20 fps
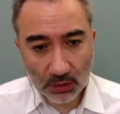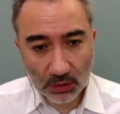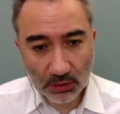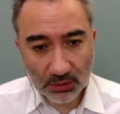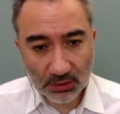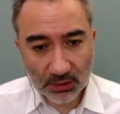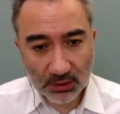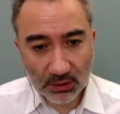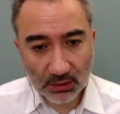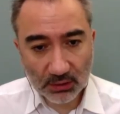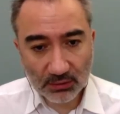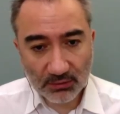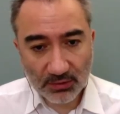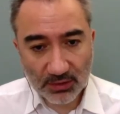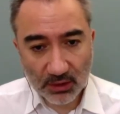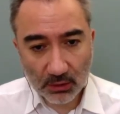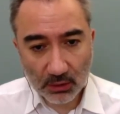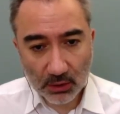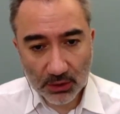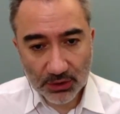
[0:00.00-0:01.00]
the
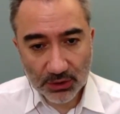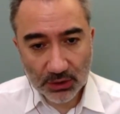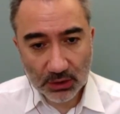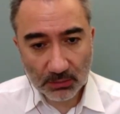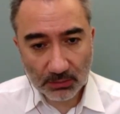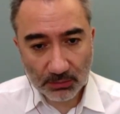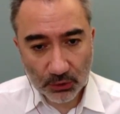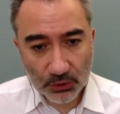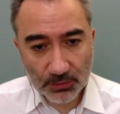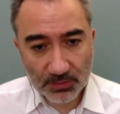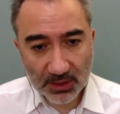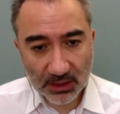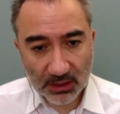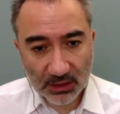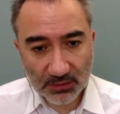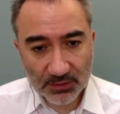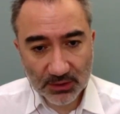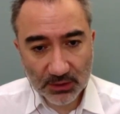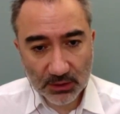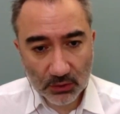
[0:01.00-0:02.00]
theological
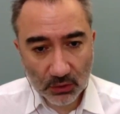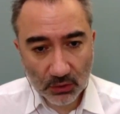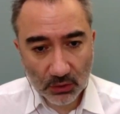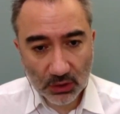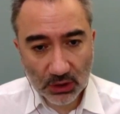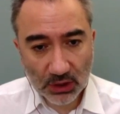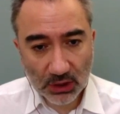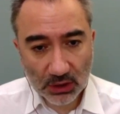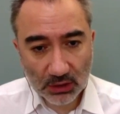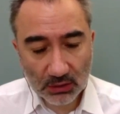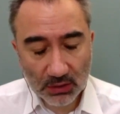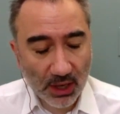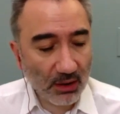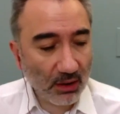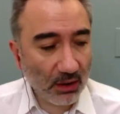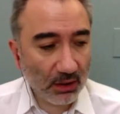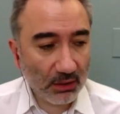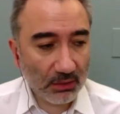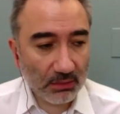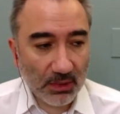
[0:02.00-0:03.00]
perspectives in Turkey that
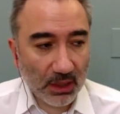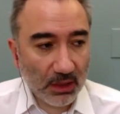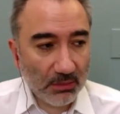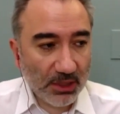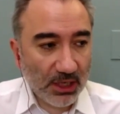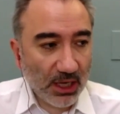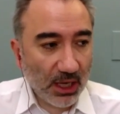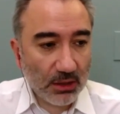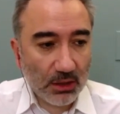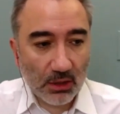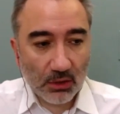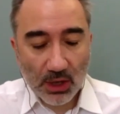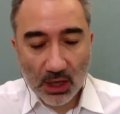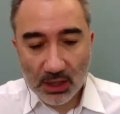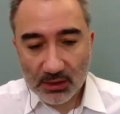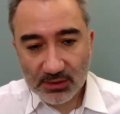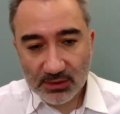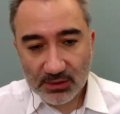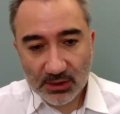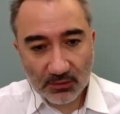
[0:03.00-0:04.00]
are maybe not known
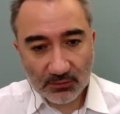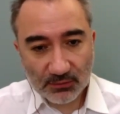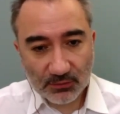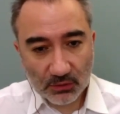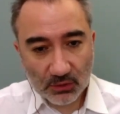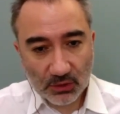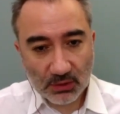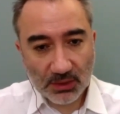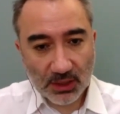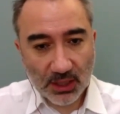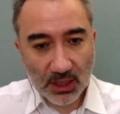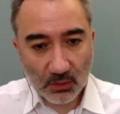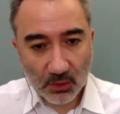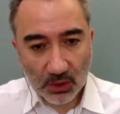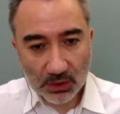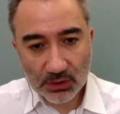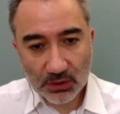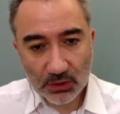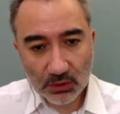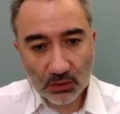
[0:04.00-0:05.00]
outside of Turkey, but I
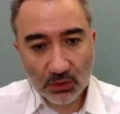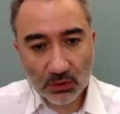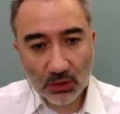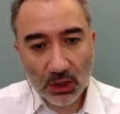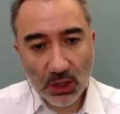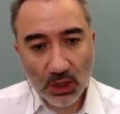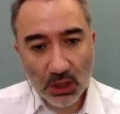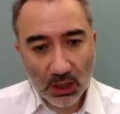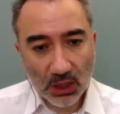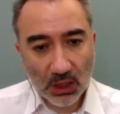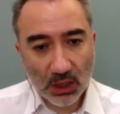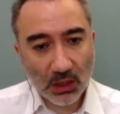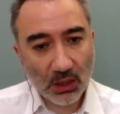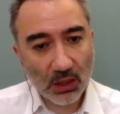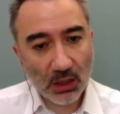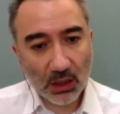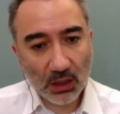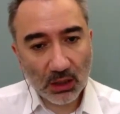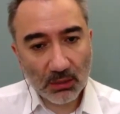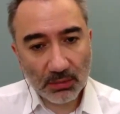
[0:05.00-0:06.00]
want to
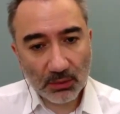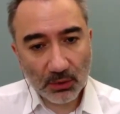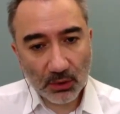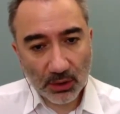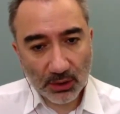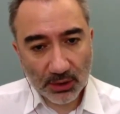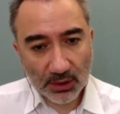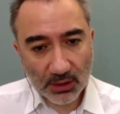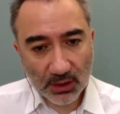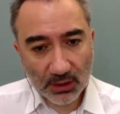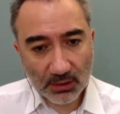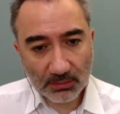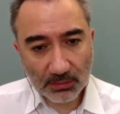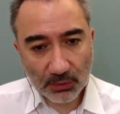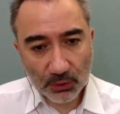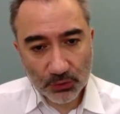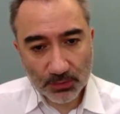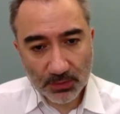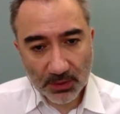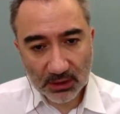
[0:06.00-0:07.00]
broaden the
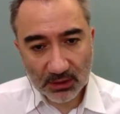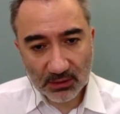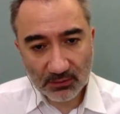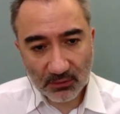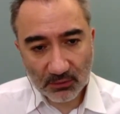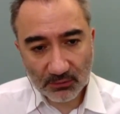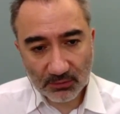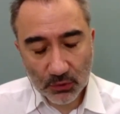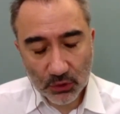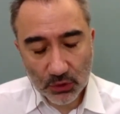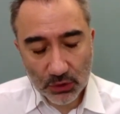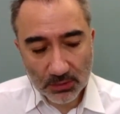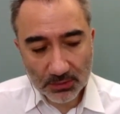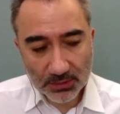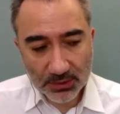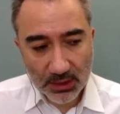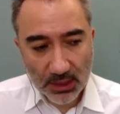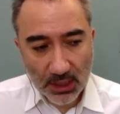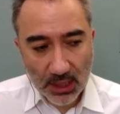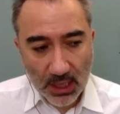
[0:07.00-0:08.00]
perspective of Muslims
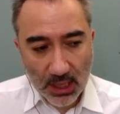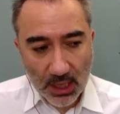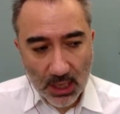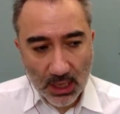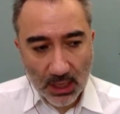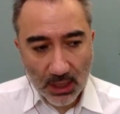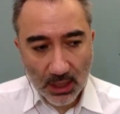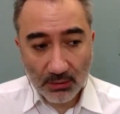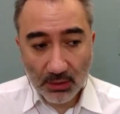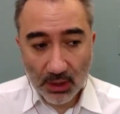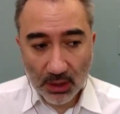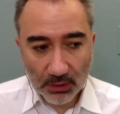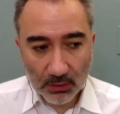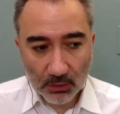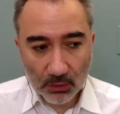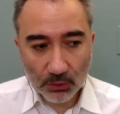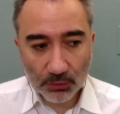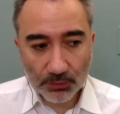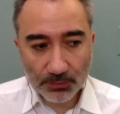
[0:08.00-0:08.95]
around the world.